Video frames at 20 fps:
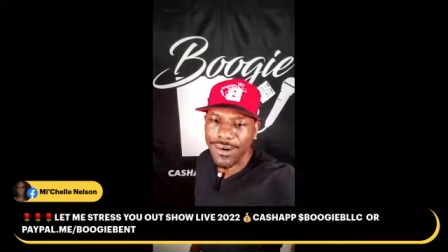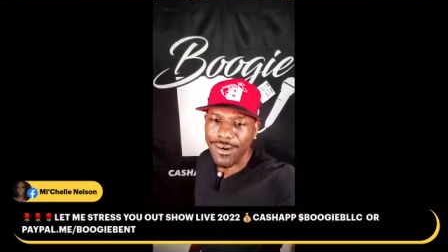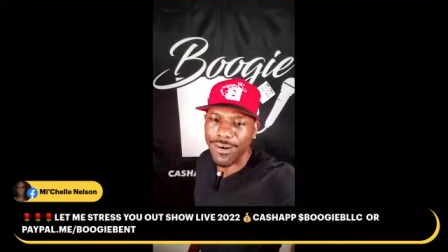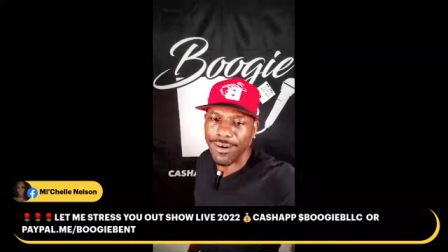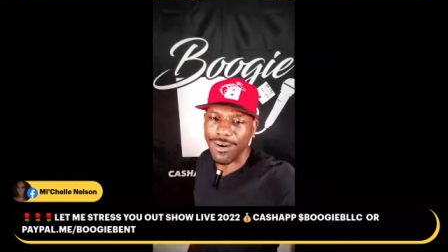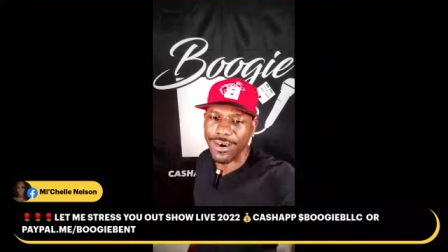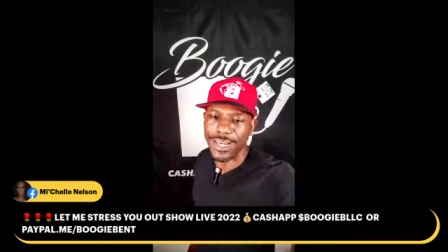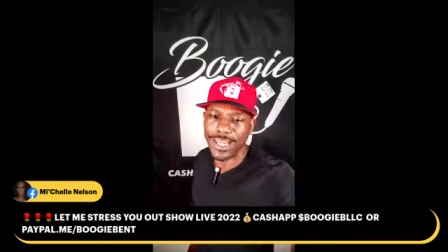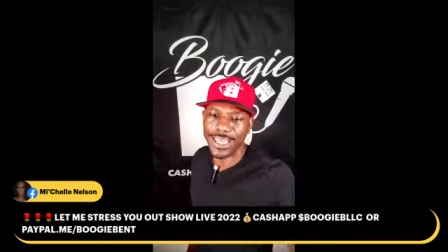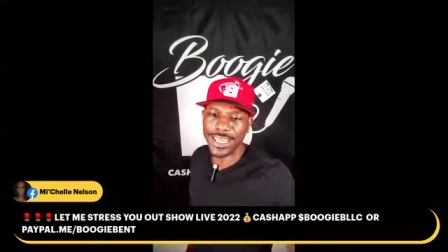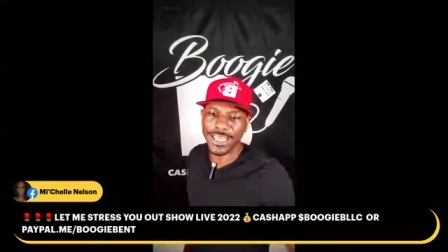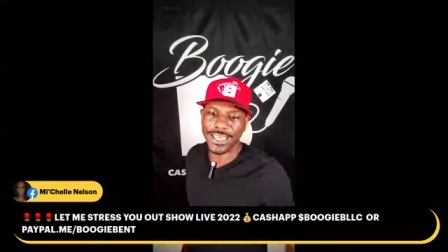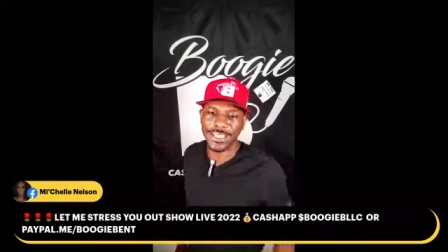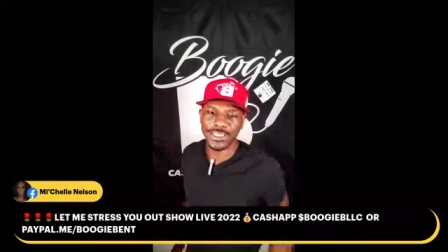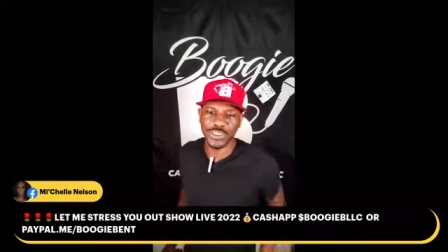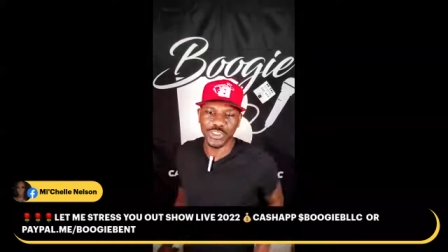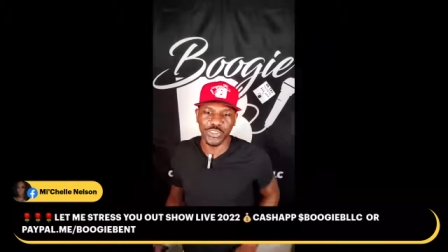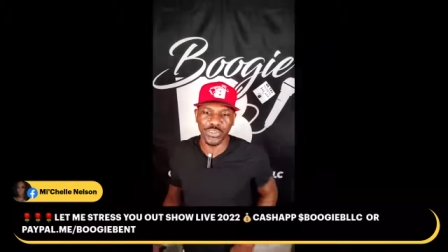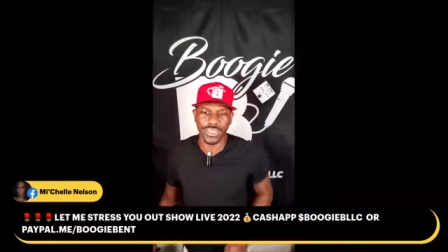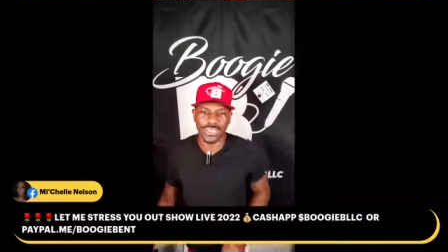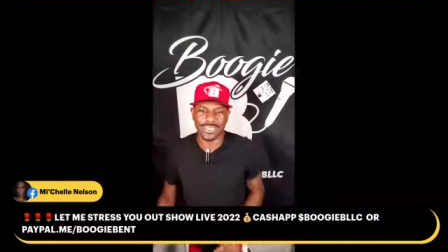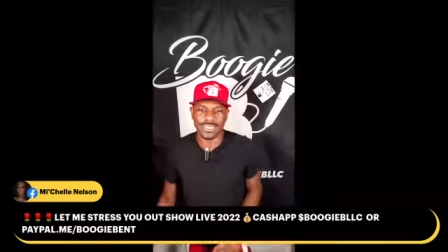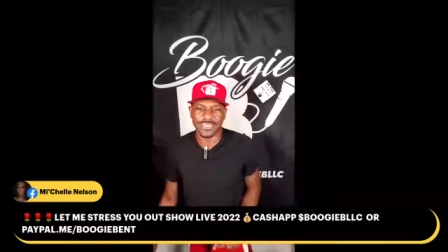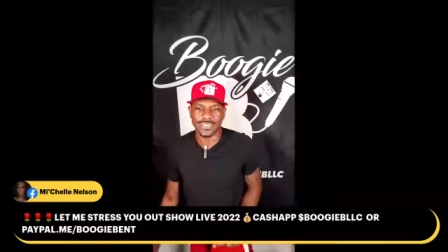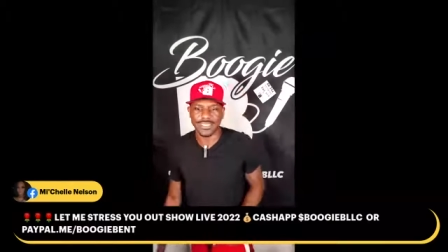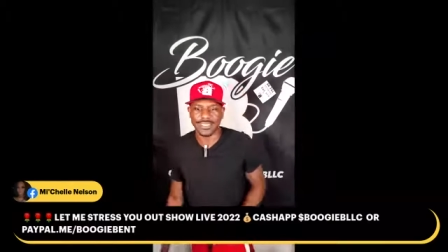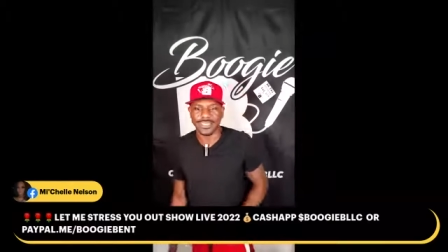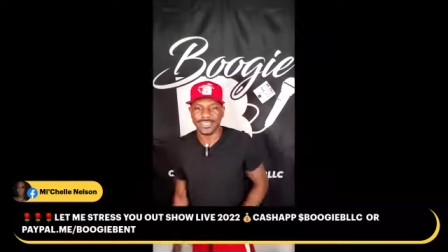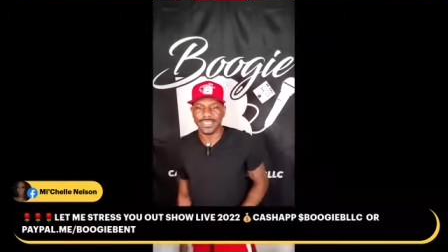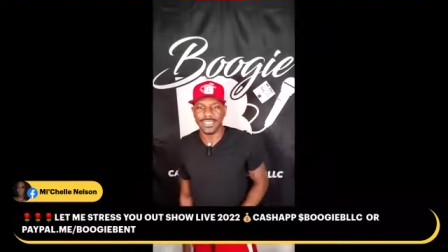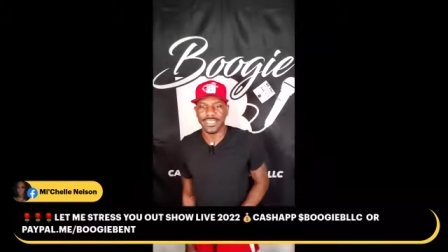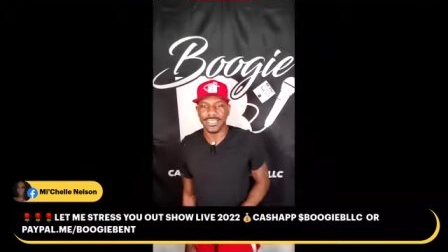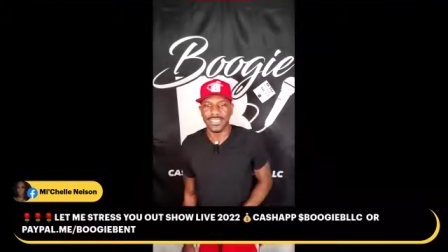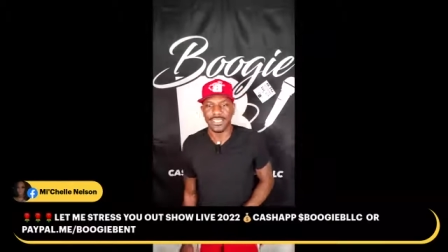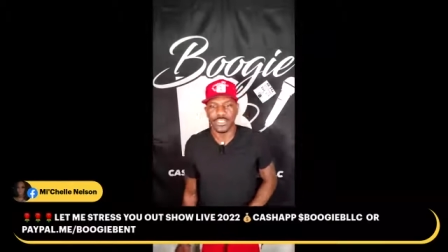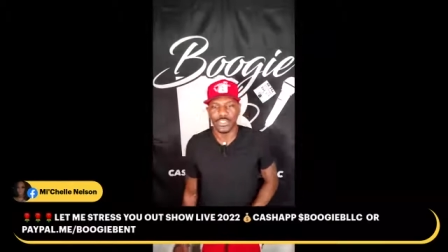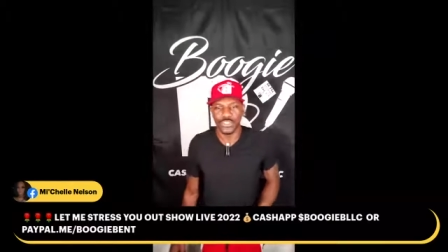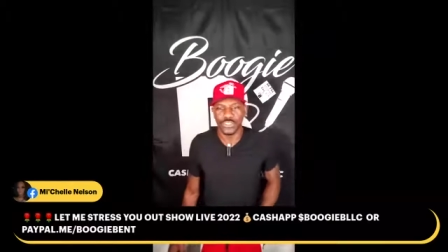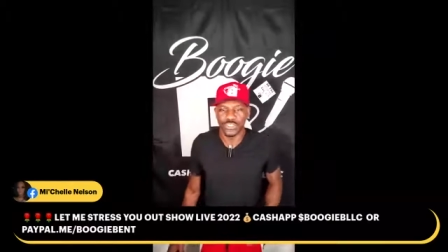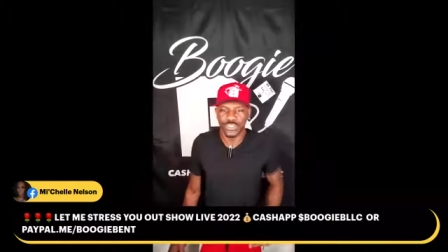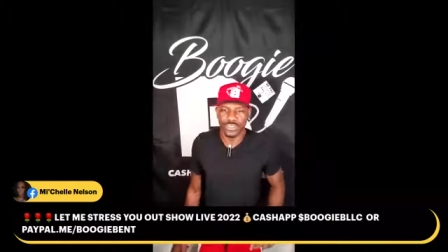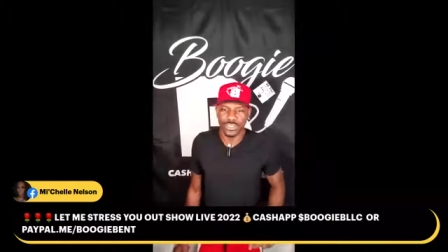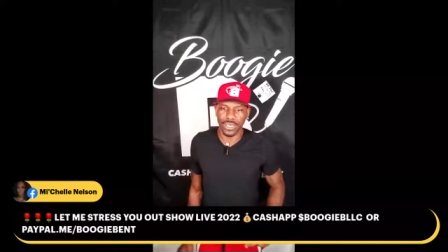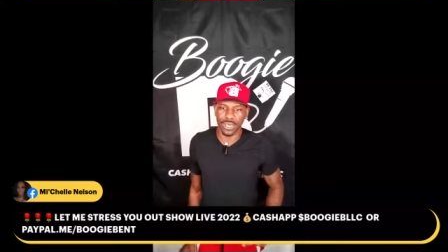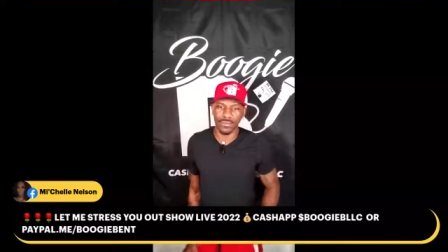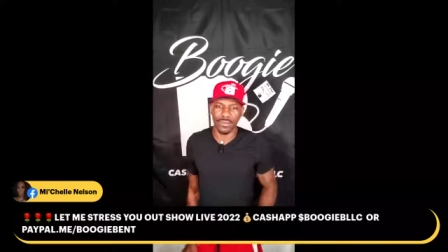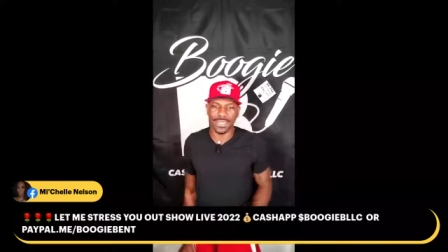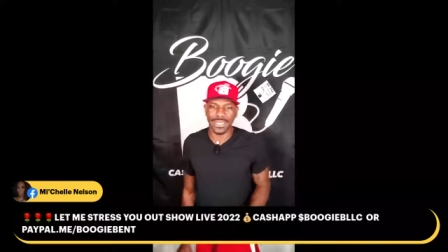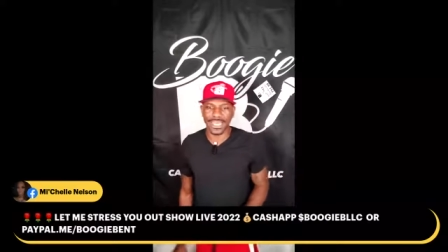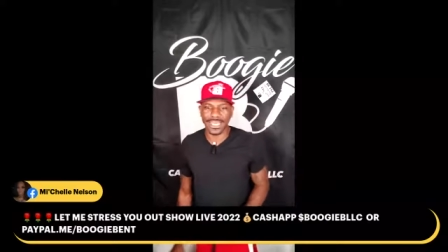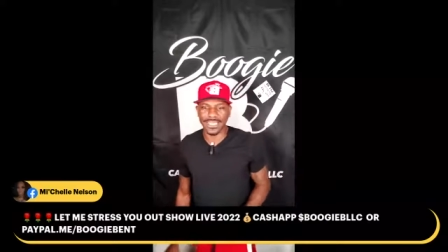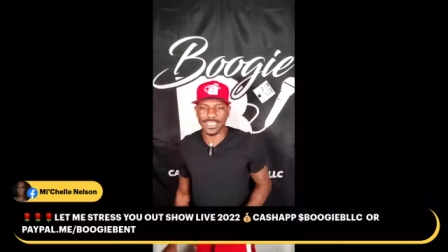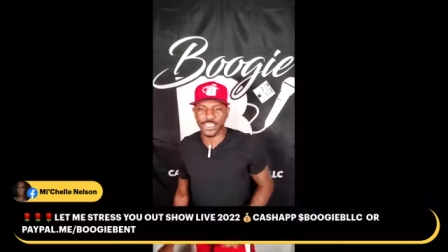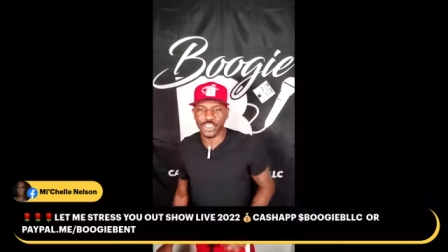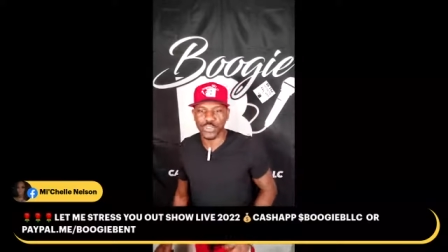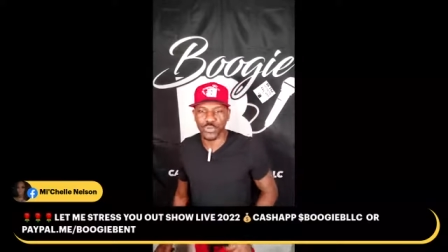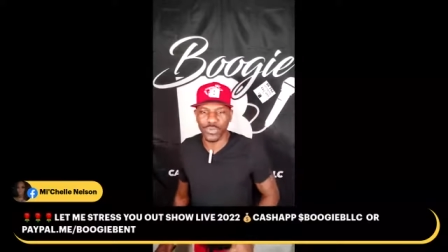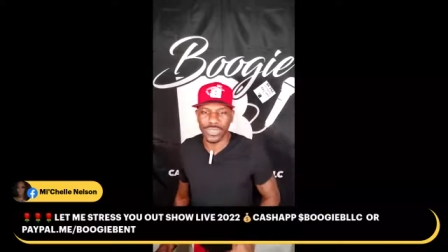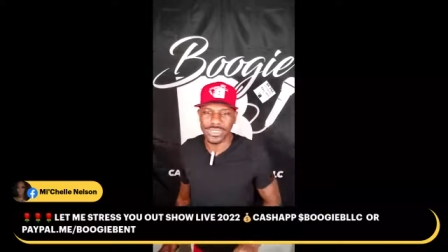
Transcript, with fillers: Harley Hendrix, Double H.